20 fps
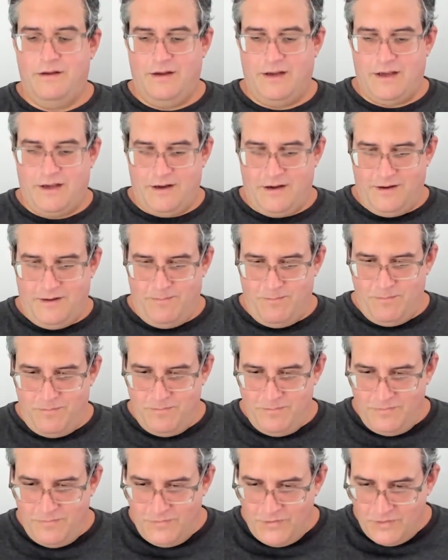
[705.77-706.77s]

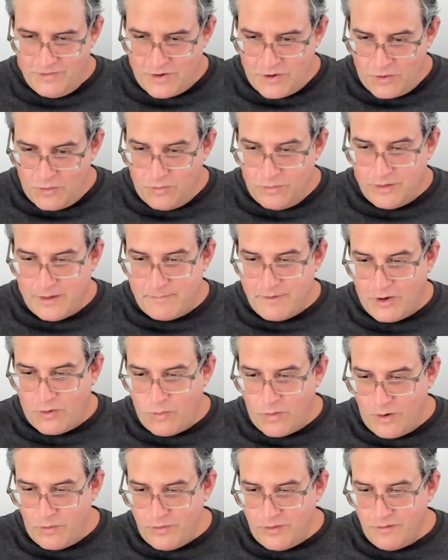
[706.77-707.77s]
let me
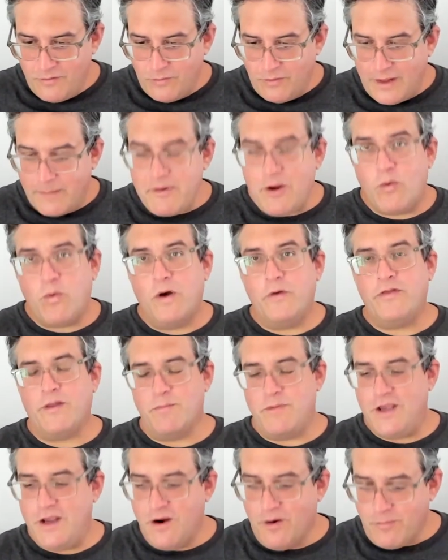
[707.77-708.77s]
quote
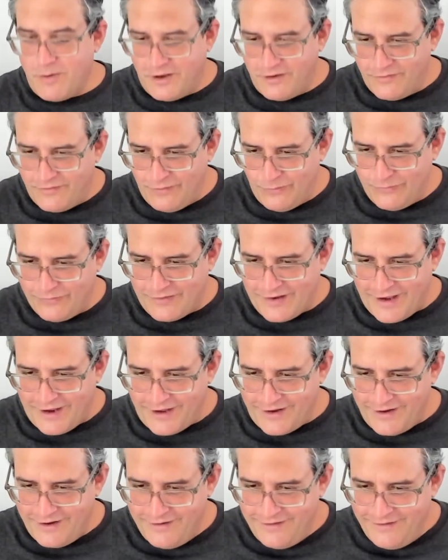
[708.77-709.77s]
them here because you say
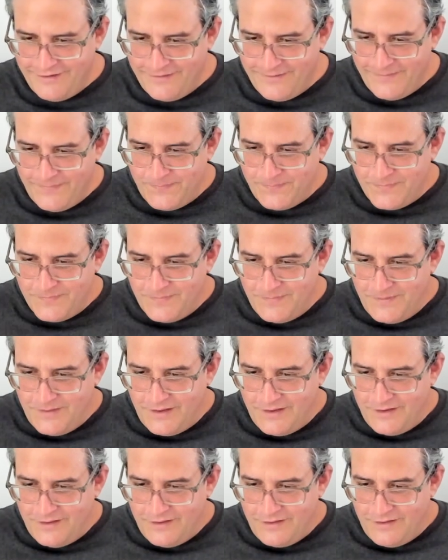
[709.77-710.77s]
it.
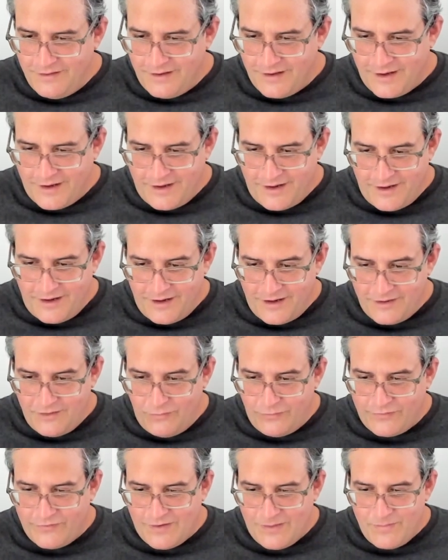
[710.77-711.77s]

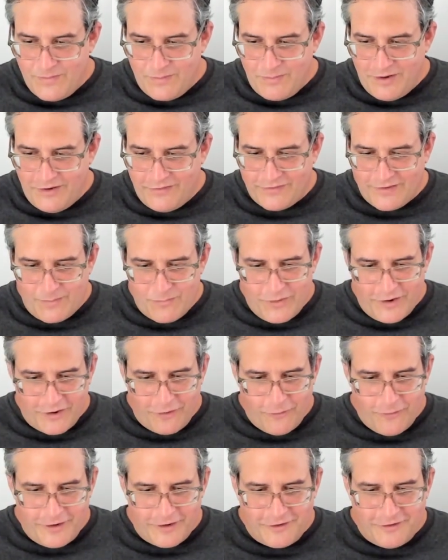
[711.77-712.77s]
You seem to be somewhat
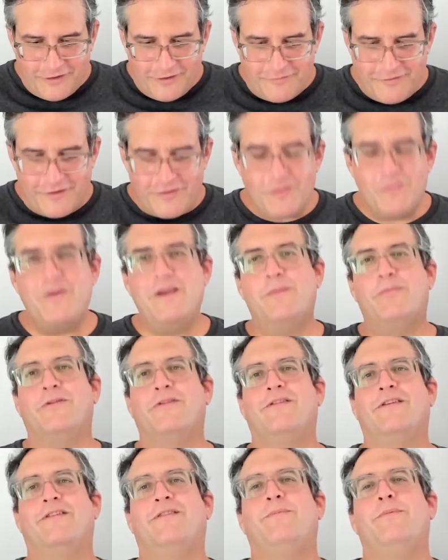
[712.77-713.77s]
critical of other
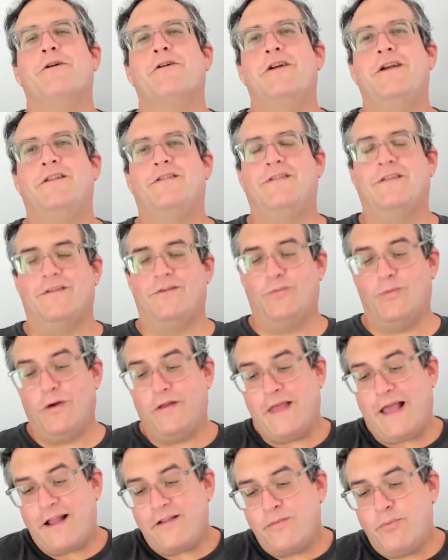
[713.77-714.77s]
people's experiences. Well,
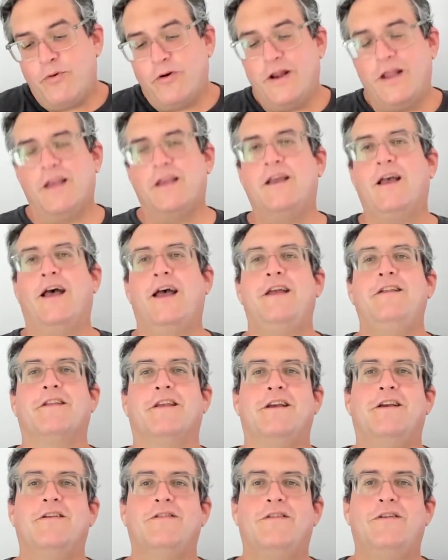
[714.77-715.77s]
that's putting it
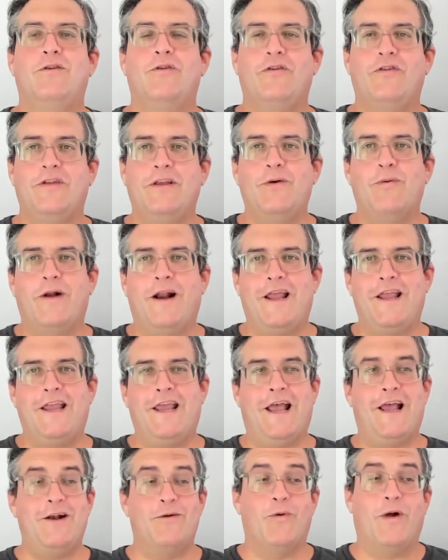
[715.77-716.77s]
kindly, because usually what I
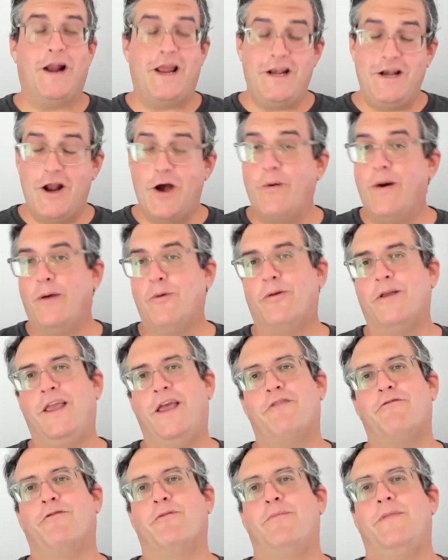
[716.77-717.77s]
get and what I know I will
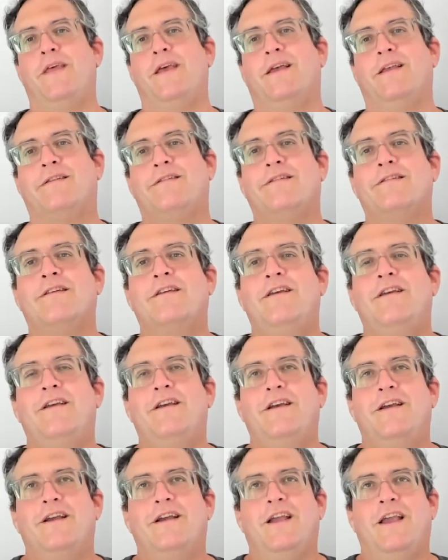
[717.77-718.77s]
get from this
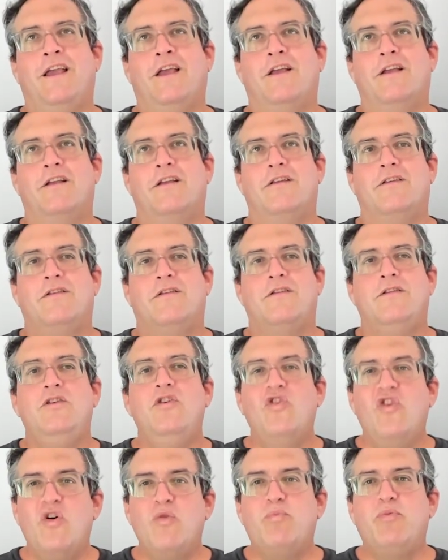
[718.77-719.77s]
is,
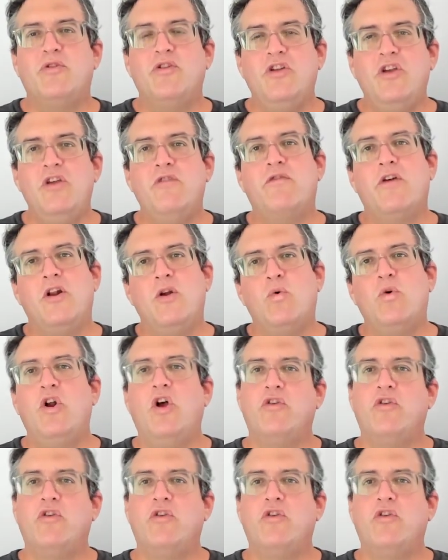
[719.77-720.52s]
you don't believe anyone